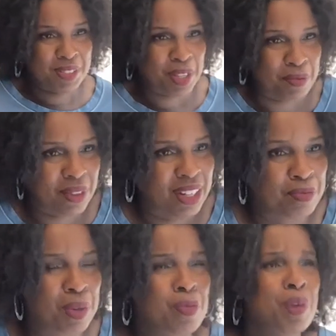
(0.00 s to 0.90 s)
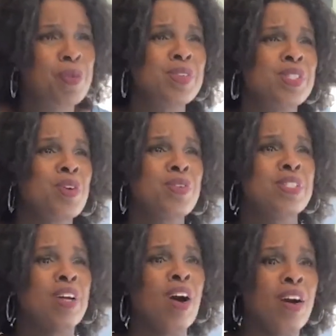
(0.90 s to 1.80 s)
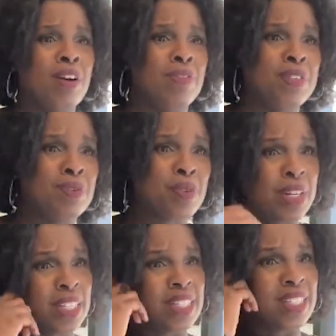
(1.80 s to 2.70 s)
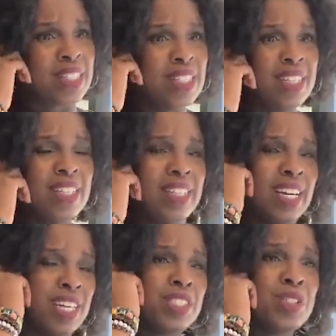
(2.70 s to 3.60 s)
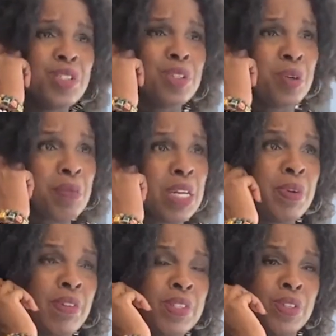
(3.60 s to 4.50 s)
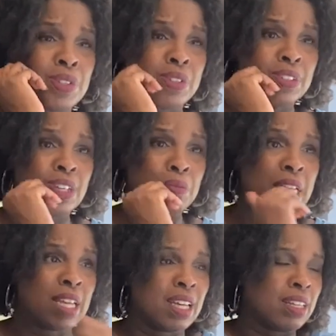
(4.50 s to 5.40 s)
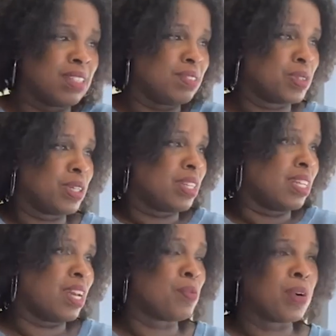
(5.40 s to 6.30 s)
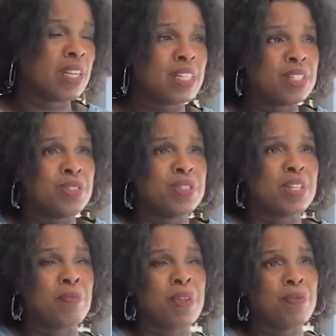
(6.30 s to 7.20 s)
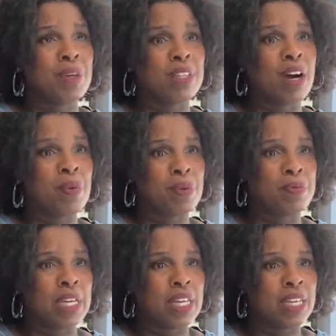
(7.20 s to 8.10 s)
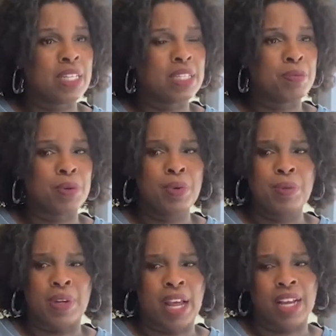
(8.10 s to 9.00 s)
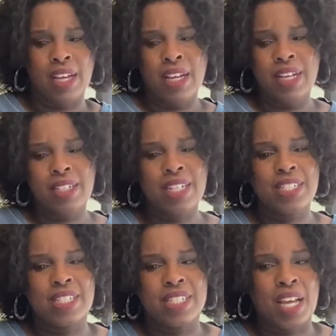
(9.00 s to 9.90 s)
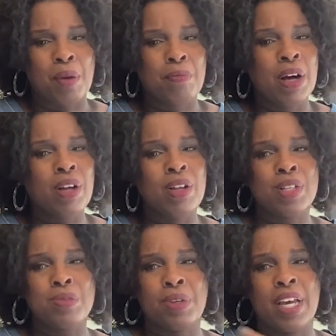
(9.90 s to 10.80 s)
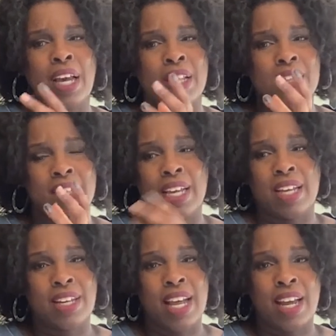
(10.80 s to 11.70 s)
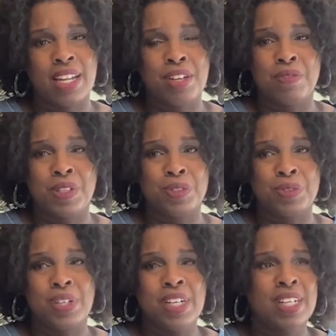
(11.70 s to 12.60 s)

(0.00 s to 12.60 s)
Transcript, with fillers: some but we were so starved and wanted yes. to our social committee we have a social yes. committee at work and they wanted to do something we thought would be easy but we were like touching the same balls we had again not individual